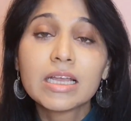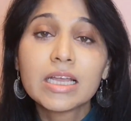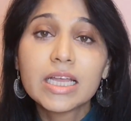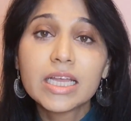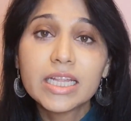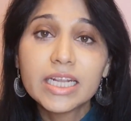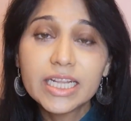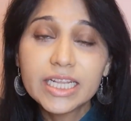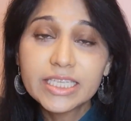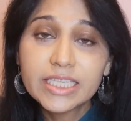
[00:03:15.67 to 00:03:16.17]

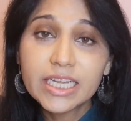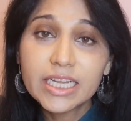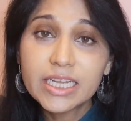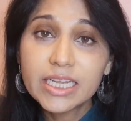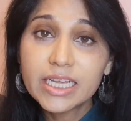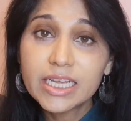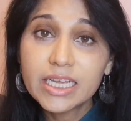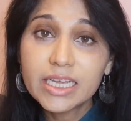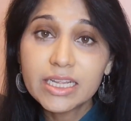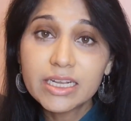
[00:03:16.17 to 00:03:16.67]
In
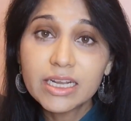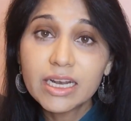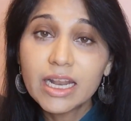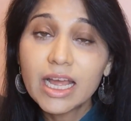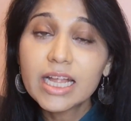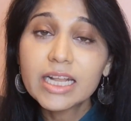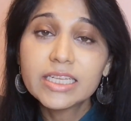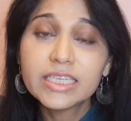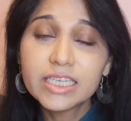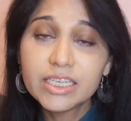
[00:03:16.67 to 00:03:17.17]
a
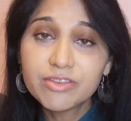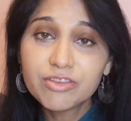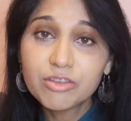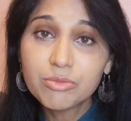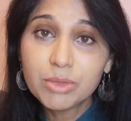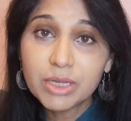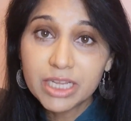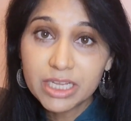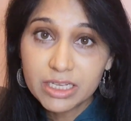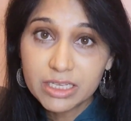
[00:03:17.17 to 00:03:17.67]
large study
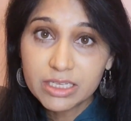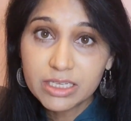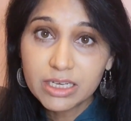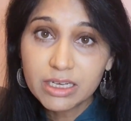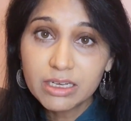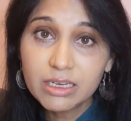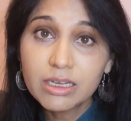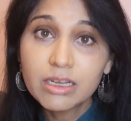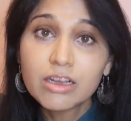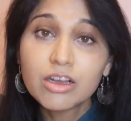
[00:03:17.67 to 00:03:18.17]
from India,